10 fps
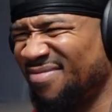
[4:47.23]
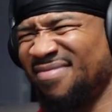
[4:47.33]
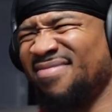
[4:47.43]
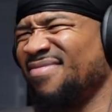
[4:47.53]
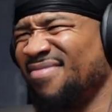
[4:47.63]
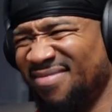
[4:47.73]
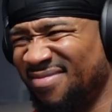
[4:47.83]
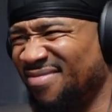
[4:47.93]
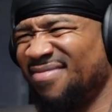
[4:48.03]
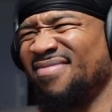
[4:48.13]
Army van
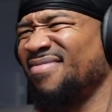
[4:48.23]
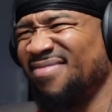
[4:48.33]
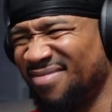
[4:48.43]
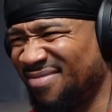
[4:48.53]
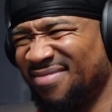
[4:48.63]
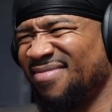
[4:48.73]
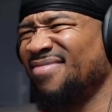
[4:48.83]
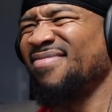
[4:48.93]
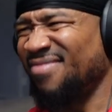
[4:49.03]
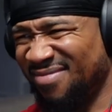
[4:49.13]
instead of looking for a
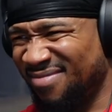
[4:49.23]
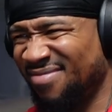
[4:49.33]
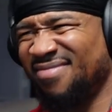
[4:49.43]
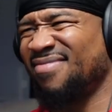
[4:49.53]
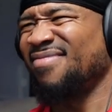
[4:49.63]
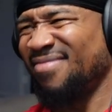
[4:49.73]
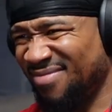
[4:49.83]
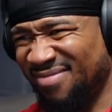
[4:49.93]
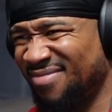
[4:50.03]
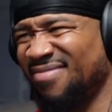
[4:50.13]
Bentley to cop.
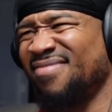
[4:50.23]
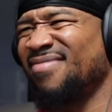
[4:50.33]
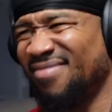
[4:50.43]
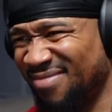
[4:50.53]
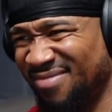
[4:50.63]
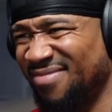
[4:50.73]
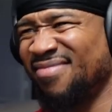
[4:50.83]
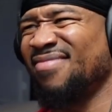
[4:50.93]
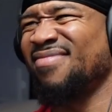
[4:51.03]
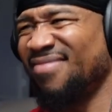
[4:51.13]
Cause as a late, being
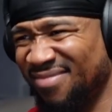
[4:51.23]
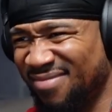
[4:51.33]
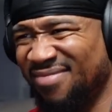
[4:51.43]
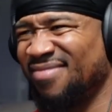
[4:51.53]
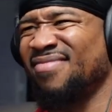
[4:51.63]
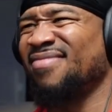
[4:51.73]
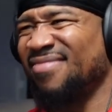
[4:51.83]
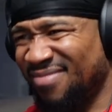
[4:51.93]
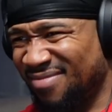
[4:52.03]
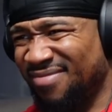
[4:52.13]
a rapper is the
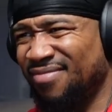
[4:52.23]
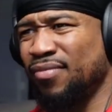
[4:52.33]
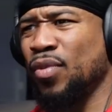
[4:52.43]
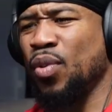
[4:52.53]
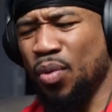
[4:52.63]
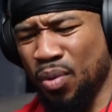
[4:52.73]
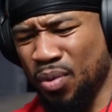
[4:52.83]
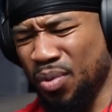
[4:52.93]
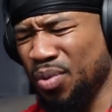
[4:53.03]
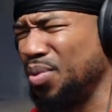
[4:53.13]
deadliest job.
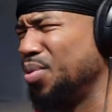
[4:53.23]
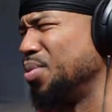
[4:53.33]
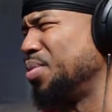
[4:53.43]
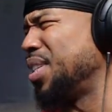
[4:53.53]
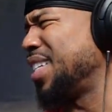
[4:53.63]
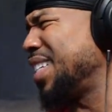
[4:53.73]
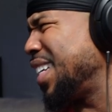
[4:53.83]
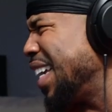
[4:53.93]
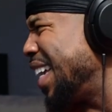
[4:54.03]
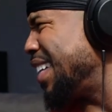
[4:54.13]
Oh,
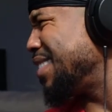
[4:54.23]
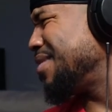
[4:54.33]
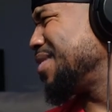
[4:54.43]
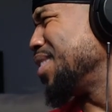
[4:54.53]
shit.